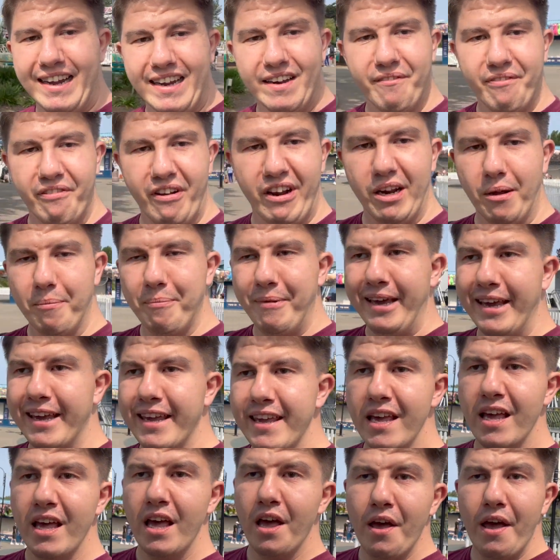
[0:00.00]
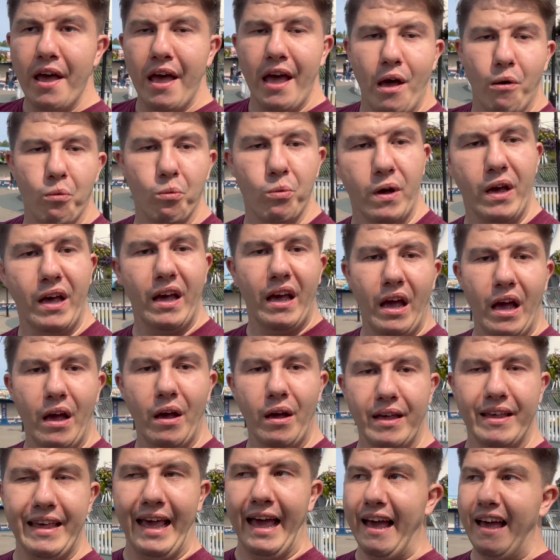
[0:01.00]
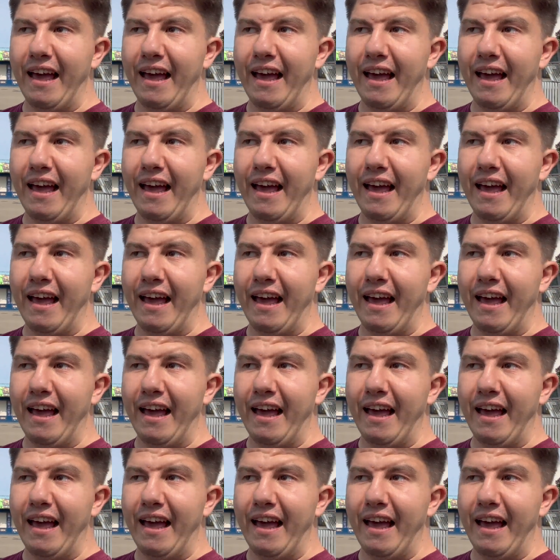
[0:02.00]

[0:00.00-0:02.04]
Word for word: in front of me. Yeah,